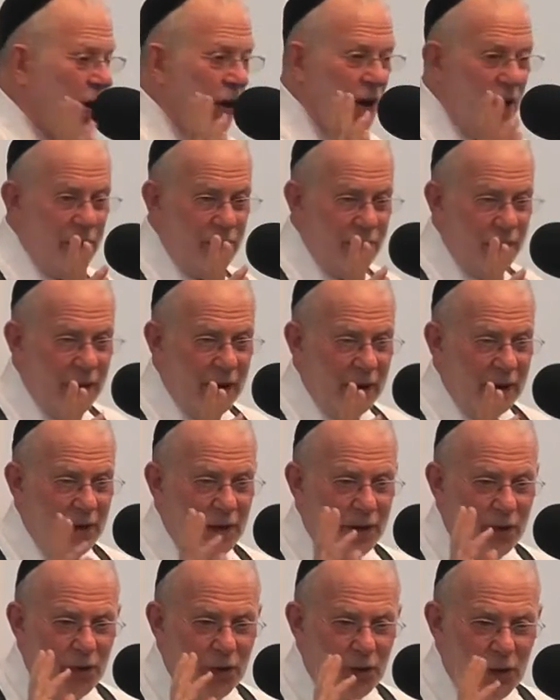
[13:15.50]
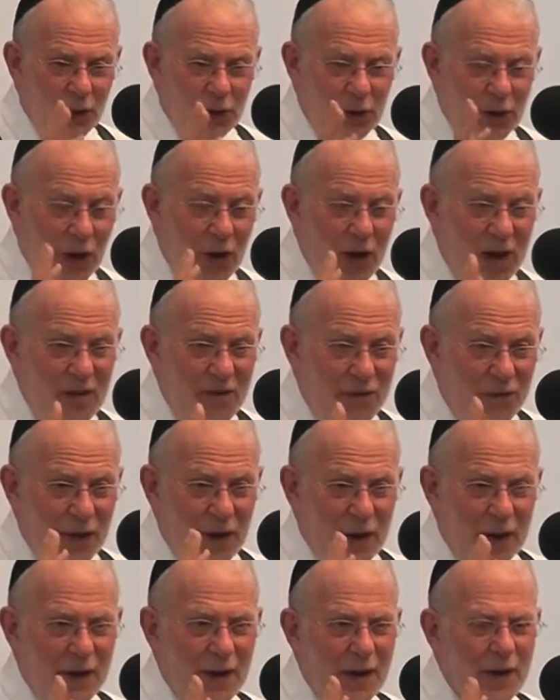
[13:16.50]
are infinite. They're
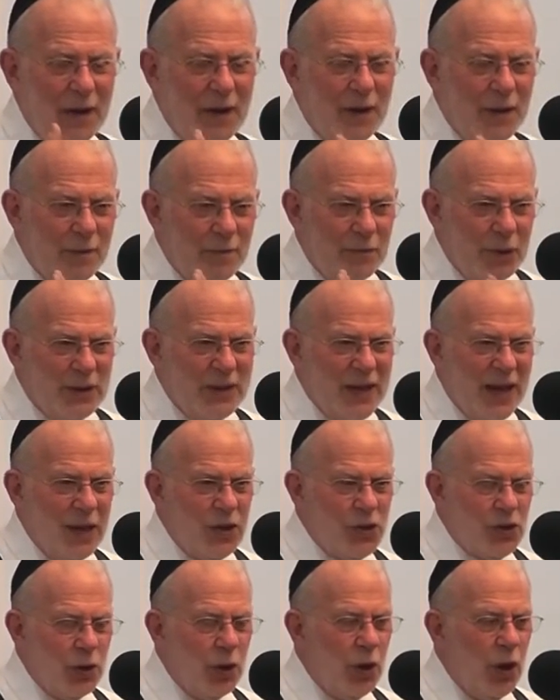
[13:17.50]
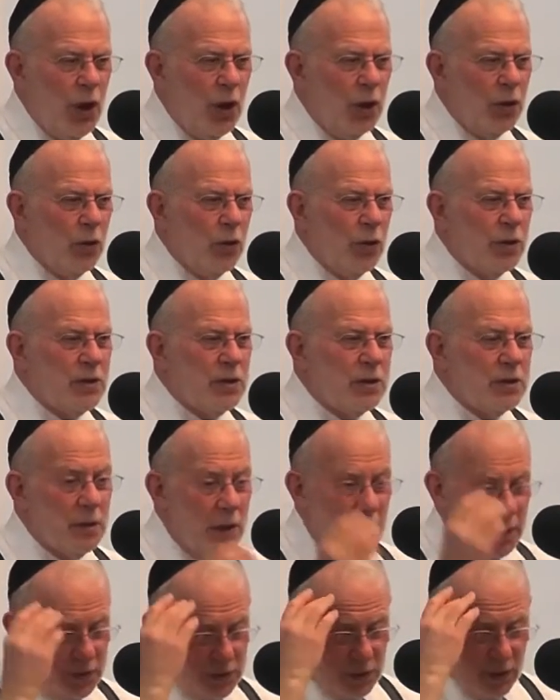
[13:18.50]
infinite potential losses.
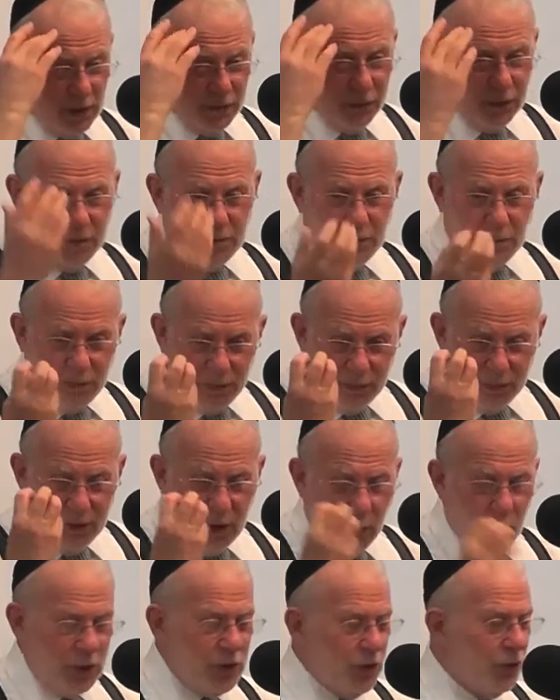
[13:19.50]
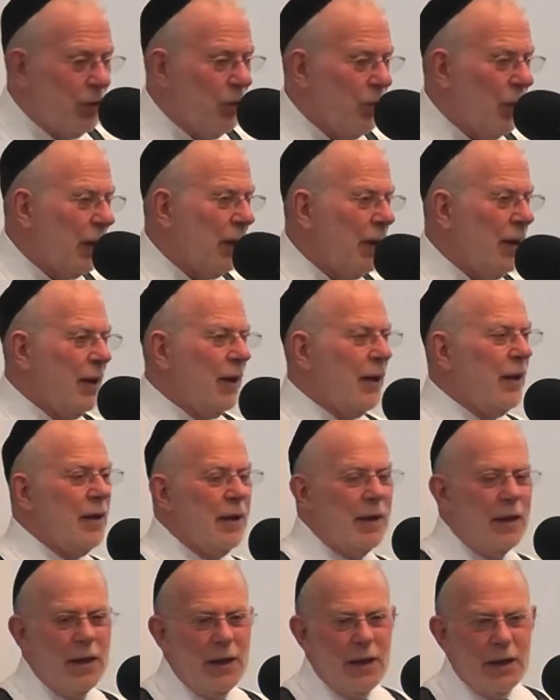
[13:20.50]
So you have to know what you're doing.
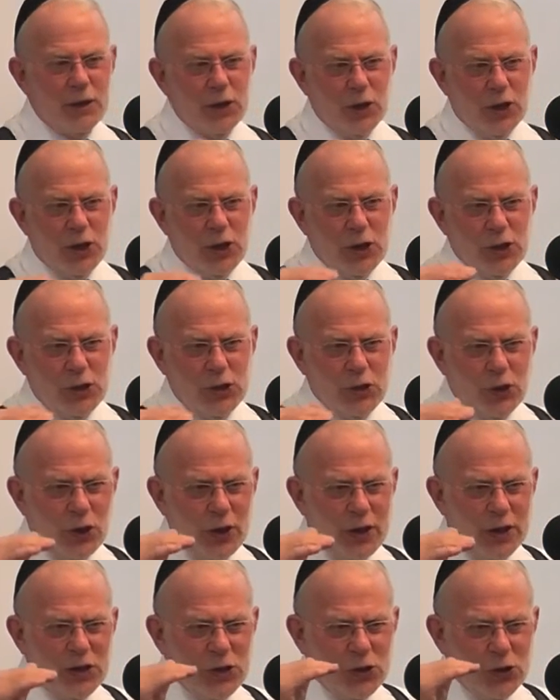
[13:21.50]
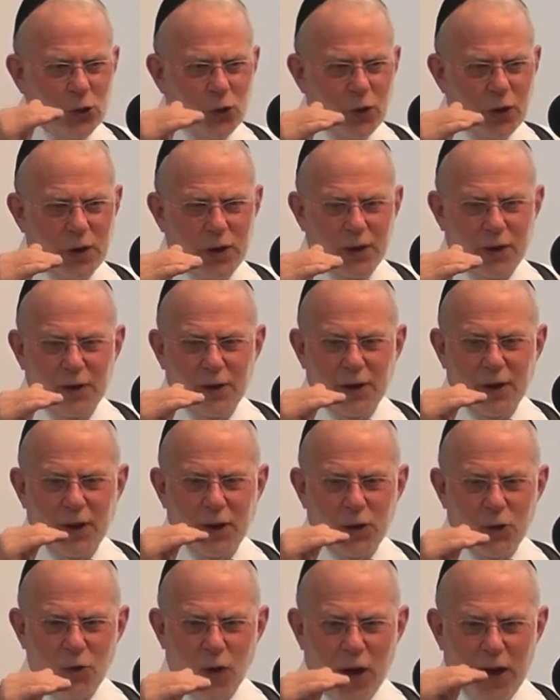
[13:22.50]
He, he, he shorted
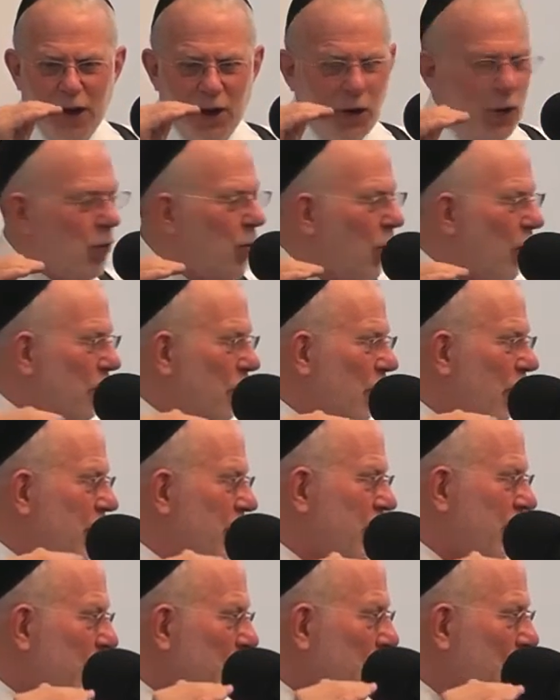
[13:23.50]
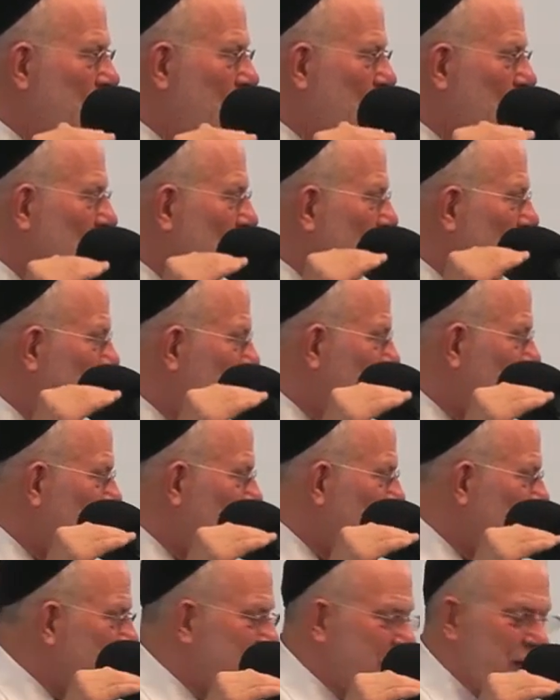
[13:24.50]
Radio Corporation of America, which
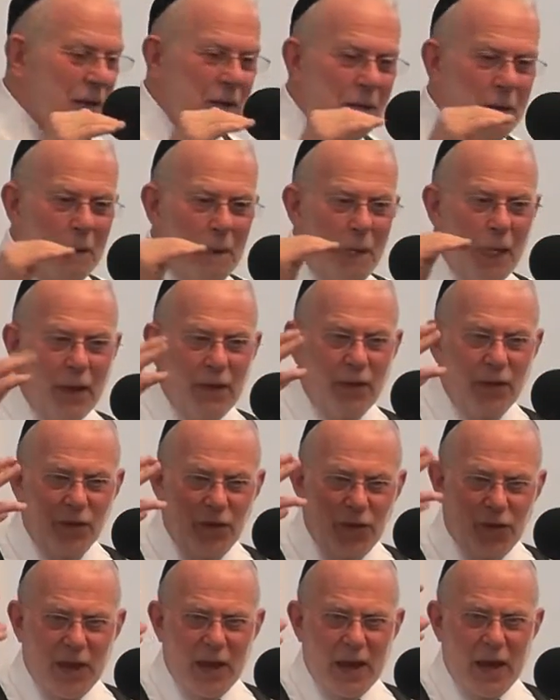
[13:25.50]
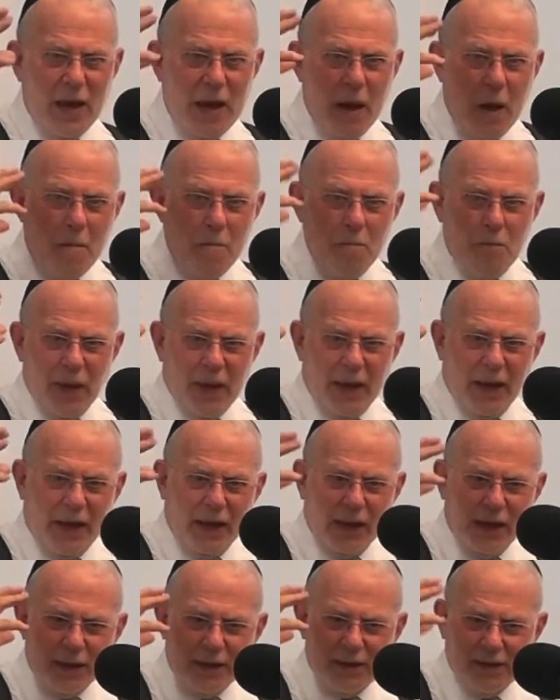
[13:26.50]
was the
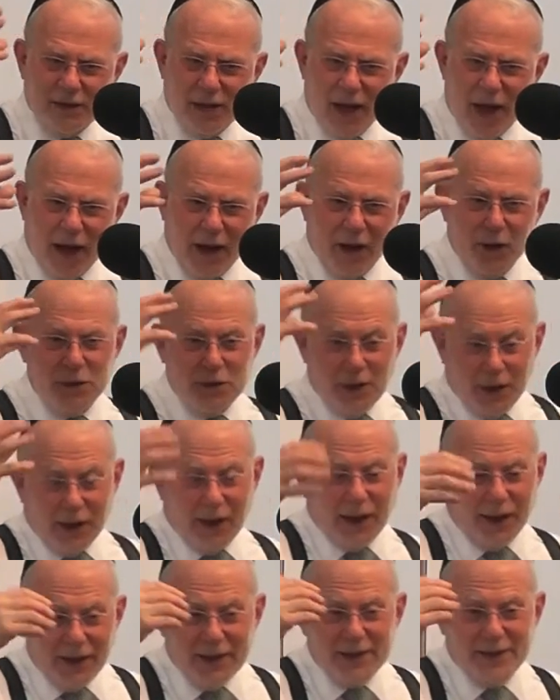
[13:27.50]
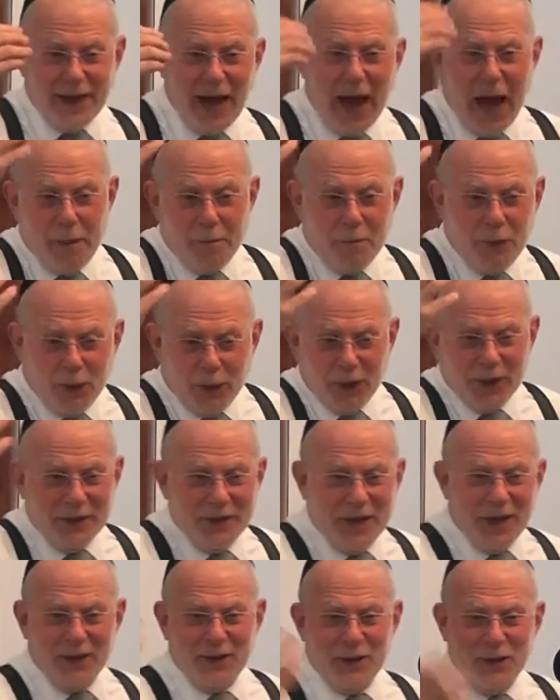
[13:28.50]
big stock. of like, I guess, Apple
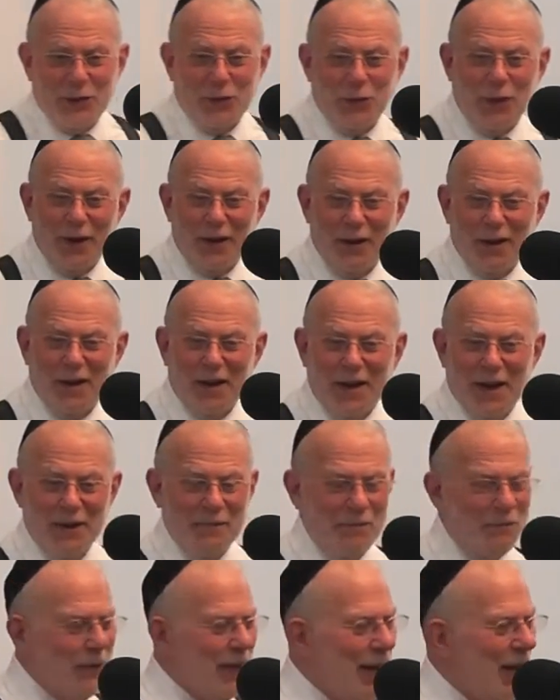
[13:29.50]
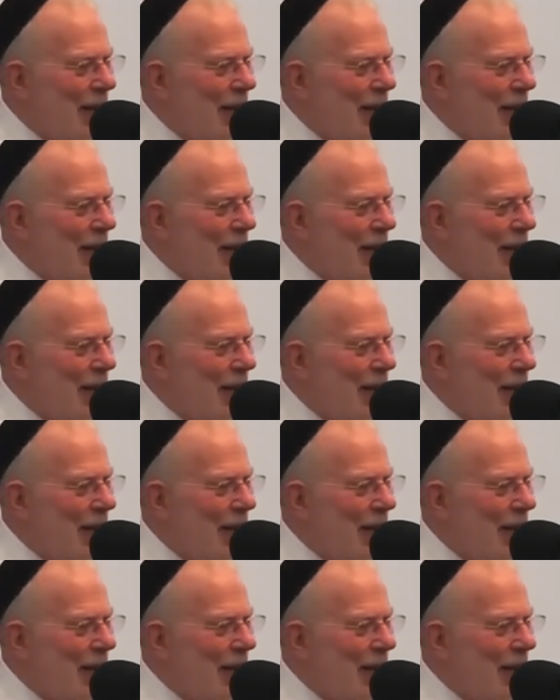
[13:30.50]
in 1929.